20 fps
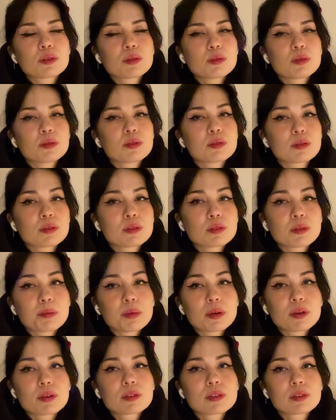to the
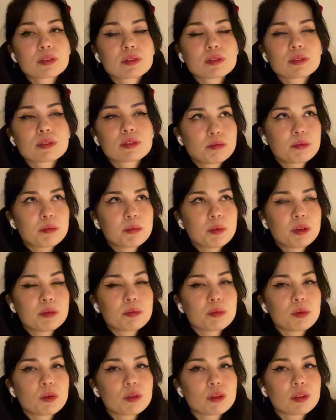person. Been
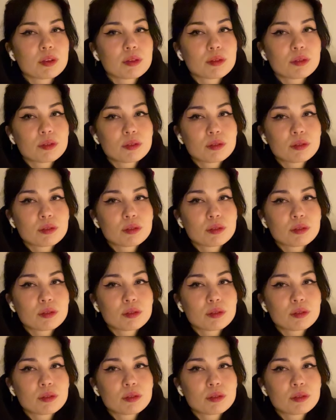more than